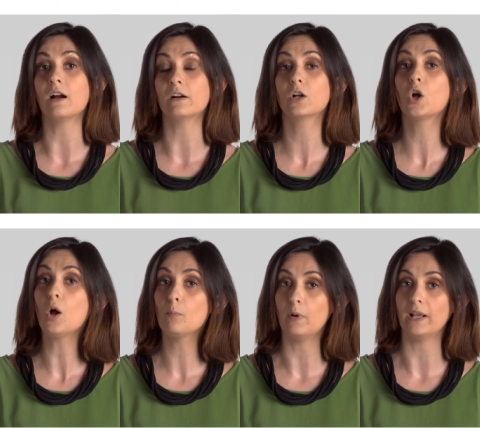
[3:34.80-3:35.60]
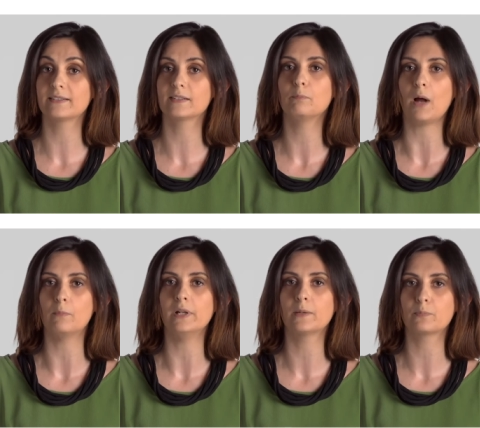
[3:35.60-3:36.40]
are complex
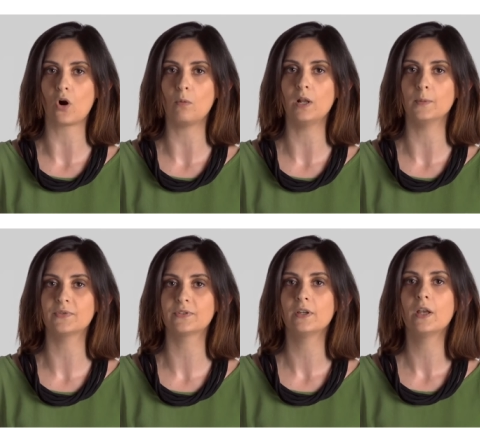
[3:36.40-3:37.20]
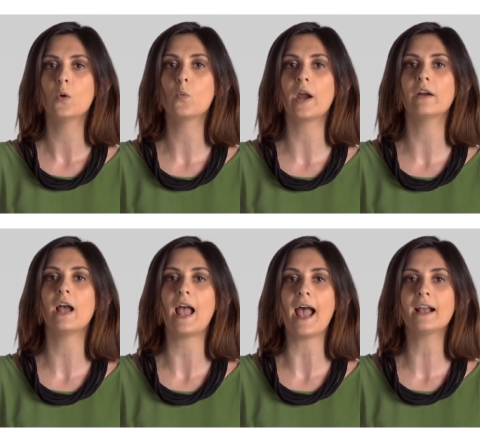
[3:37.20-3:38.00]
public problems
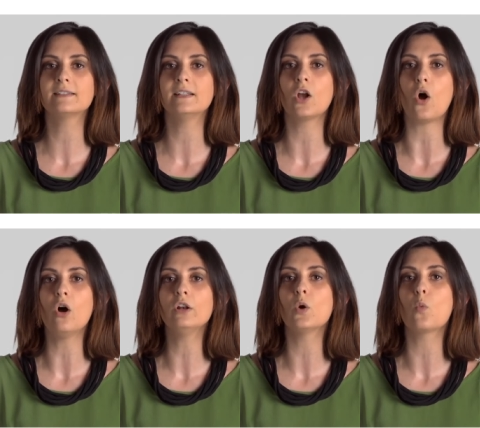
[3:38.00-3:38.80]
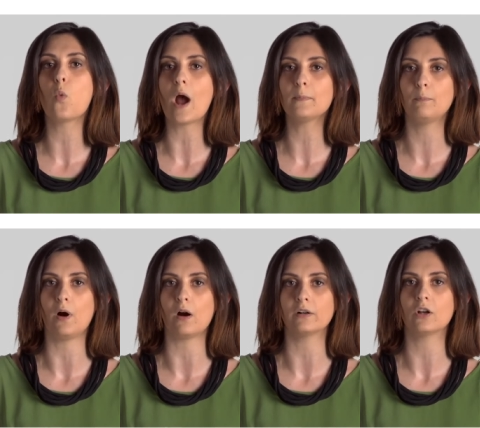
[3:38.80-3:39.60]
where acting only on one
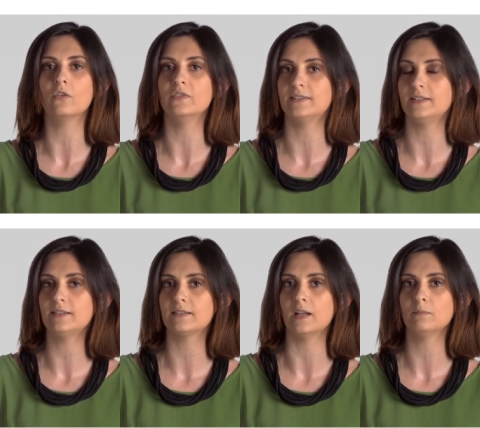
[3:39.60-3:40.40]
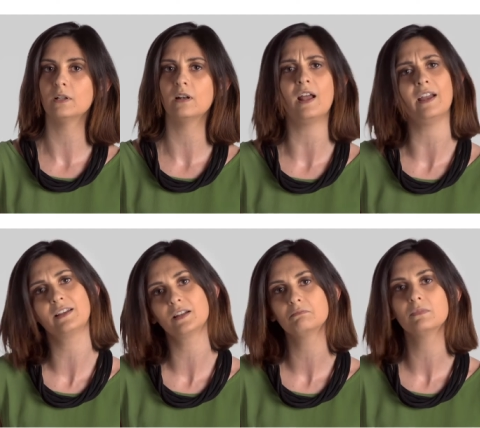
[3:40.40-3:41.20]
part of the system,
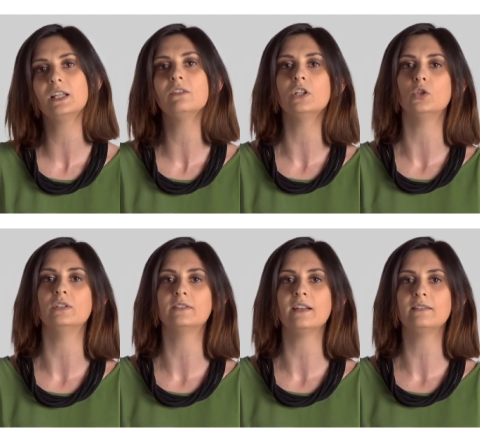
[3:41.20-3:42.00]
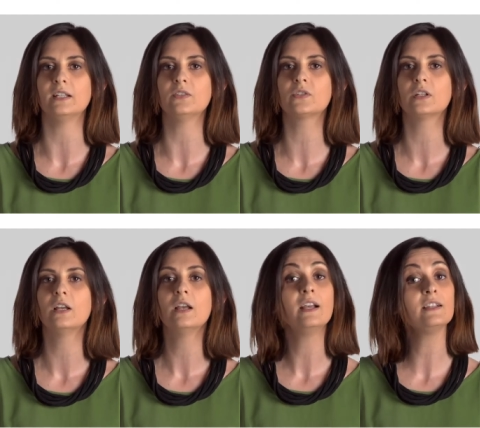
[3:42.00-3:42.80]
like giving you incentives,
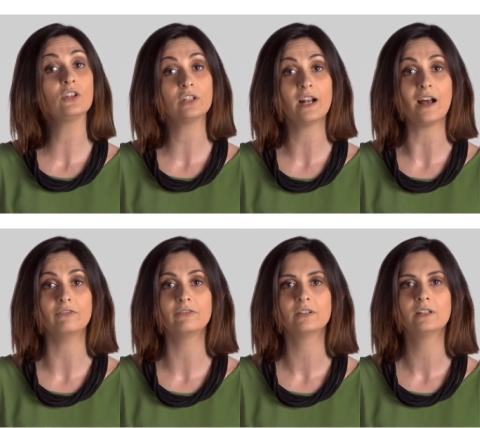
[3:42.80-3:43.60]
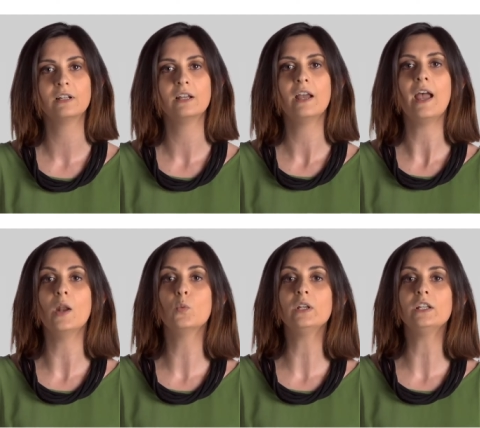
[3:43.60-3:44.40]
is not enough.
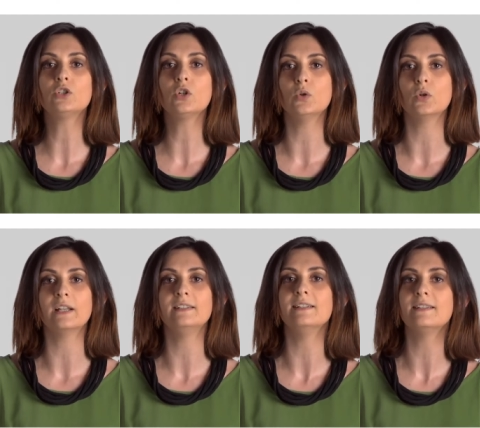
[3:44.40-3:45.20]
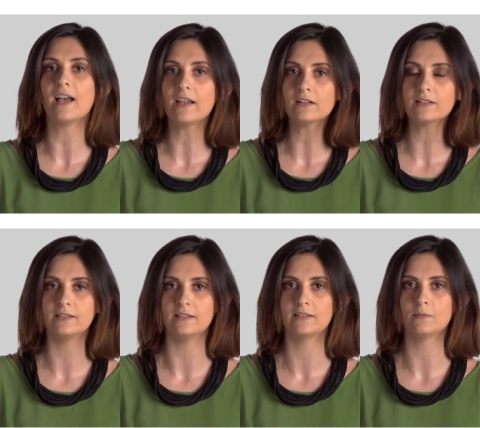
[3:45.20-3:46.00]
And we need to look at the entire
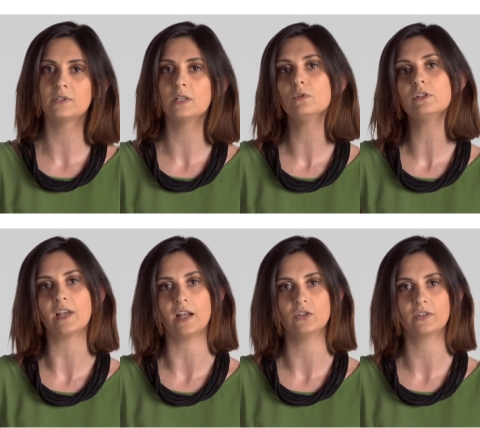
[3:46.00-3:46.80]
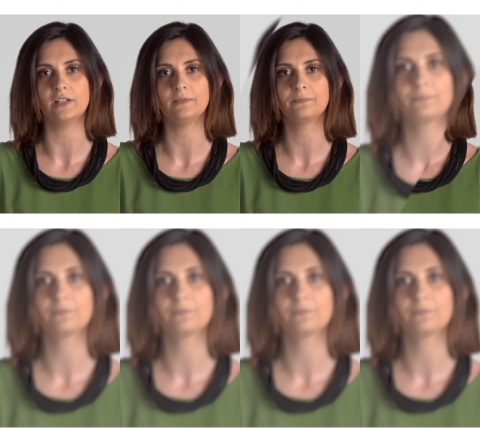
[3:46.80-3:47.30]
system simultaneously.